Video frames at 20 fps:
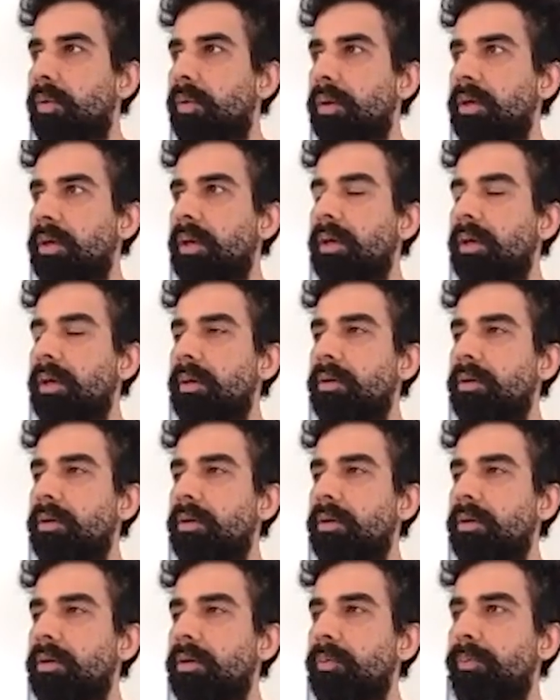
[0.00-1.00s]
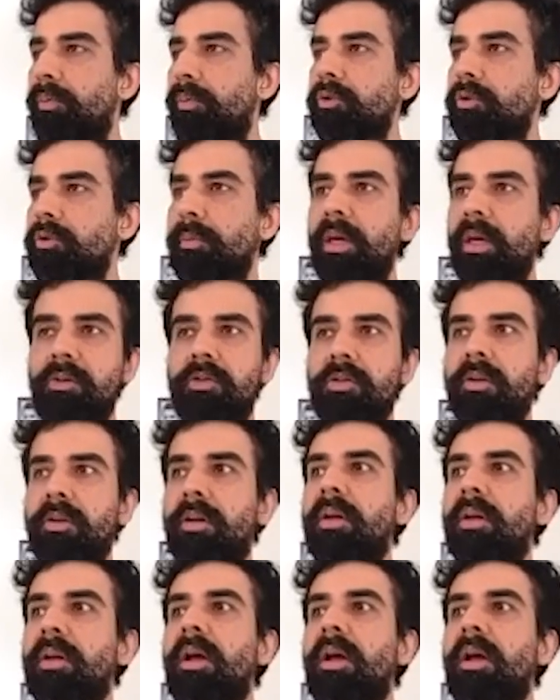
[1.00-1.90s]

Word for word: working, post my engineering,